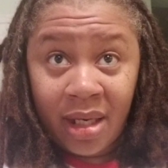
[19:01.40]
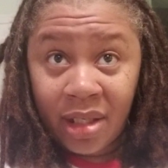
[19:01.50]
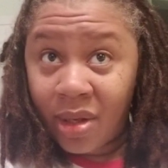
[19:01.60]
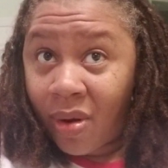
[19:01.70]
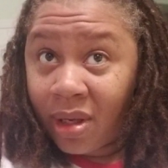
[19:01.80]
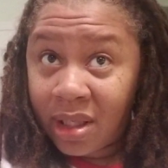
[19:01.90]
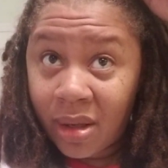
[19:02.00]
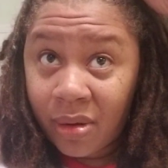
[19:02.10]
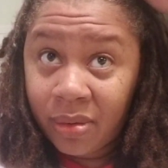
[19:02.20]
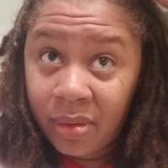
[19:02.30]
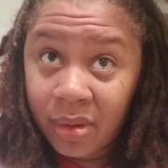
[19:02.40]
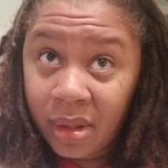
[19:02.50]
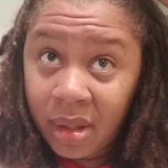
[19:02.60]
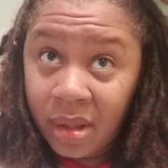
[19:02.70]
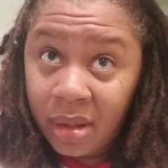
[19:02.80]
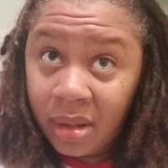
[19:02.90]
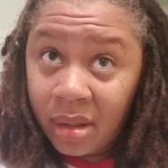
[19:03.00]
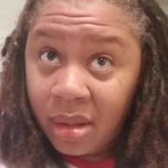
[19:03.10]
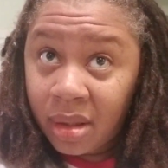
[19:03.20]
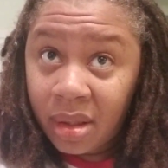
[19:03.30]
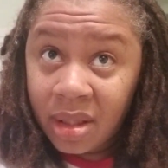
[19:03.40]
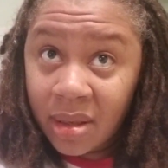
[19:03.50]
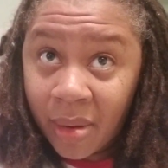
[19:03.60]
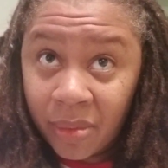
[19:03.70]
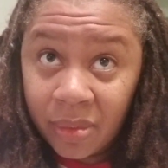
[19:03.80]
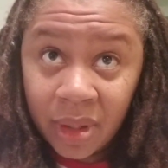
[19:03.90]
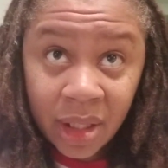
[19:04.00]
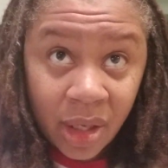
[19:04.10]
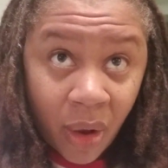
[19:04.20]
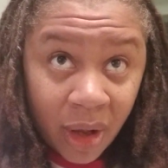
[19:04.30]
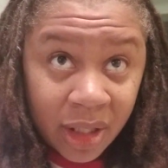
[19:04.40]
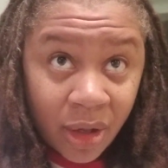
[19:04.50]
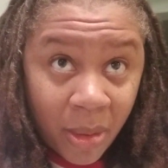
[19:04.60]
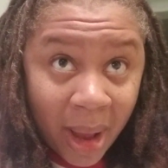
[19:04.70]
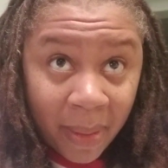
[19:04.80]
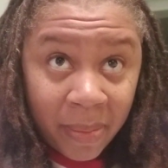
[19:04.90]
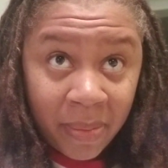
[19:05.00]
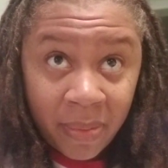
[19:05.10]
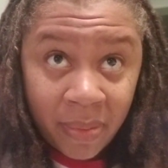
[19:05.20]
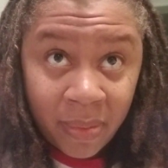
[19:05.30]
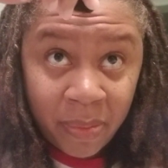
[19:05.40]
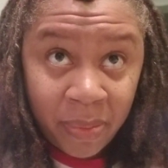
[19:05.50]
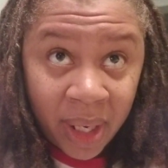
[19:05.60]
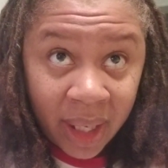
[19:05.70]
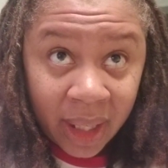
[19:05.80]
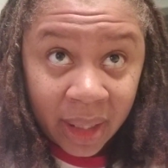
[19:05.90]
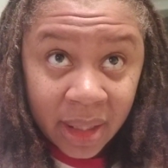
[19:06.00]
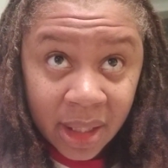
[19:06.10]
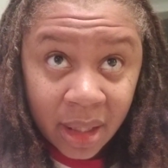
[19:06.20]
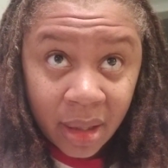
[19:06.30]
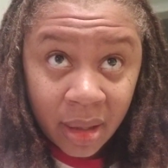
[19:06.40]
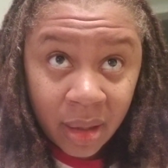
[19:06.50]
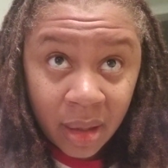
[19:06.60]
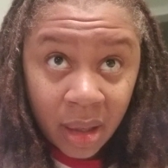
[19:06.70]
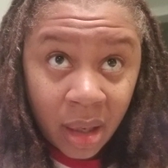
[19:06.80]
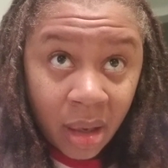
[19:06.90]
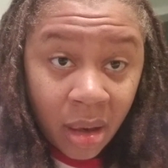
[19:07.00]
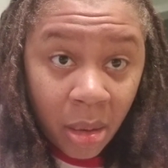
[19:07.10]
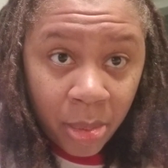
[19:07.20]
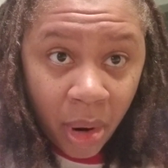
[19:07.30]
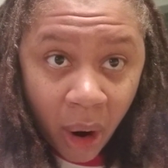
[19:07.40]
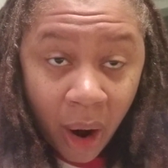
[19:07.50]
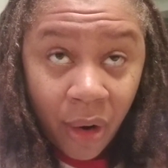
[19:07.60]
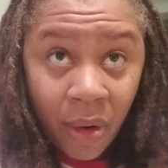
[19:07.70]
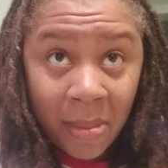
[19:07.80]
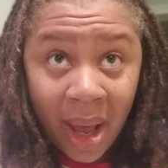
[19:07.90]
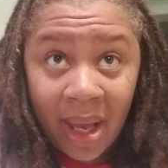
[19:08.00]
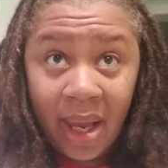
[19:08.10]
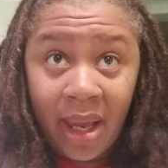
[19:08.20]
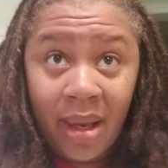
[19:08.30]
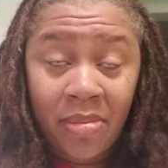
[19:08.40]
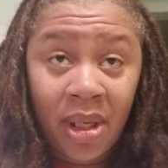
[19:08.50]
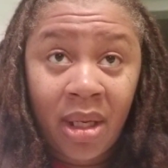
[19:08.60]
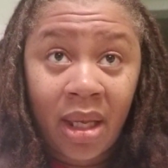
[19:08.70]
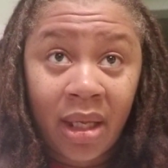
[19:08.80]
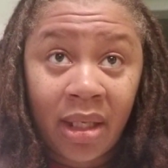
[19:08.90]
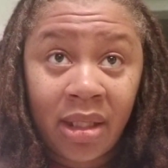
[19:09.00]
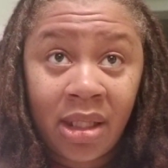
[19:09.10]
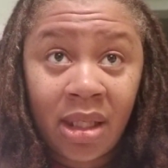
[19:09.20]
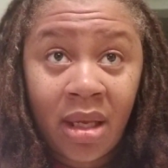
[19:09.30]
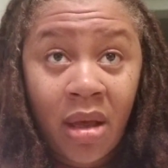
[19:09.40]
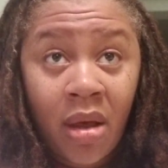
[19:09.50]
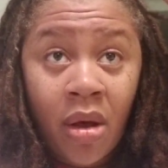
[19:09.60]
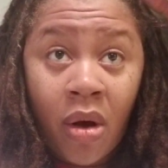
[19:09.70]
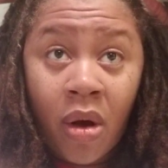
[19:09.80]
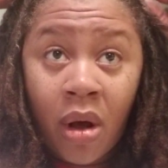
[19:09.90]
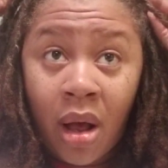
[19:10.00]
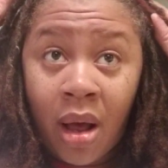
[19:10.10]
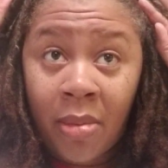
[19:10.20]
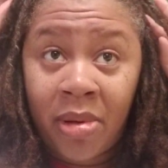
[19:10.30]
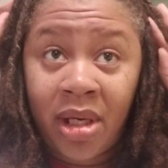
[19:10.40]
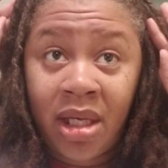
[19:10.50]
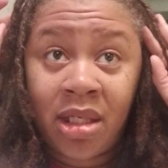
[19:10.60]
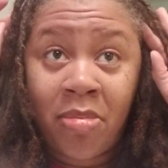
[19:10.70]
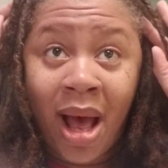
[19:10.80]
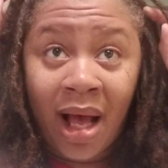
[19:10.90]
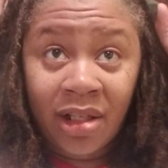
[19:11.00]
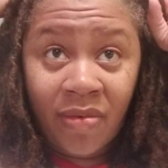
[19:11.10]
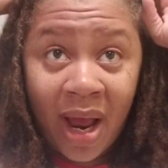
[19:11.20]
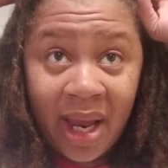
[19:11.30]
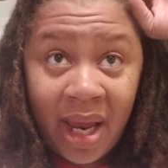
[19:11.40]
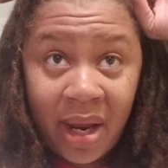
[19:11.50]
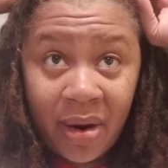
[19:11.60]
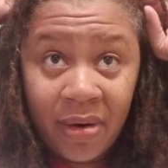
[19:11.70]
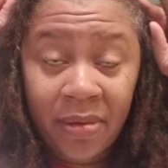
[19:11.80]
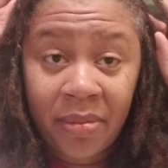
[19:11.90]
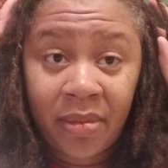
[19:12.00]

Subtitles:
it's also my biggest part on my head, because up in this box right here,